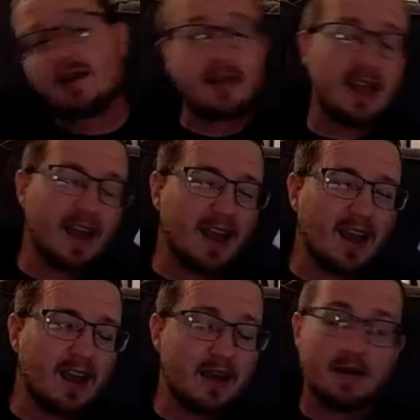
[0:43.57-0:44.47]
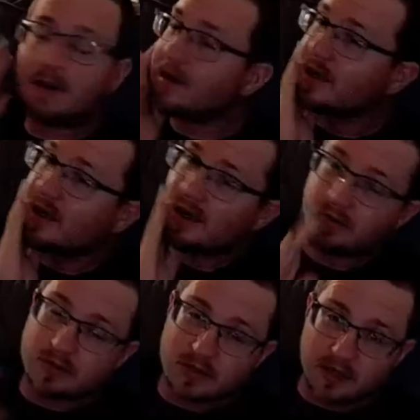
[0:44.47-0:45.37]
Yay! I
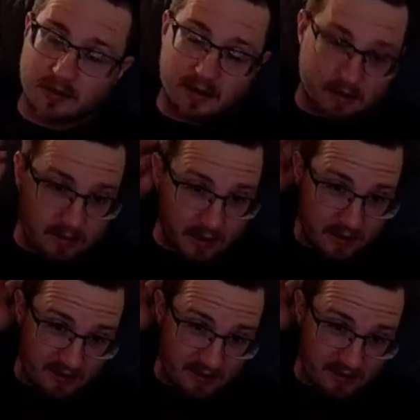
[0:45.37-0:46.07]
hope Jeremy comes back.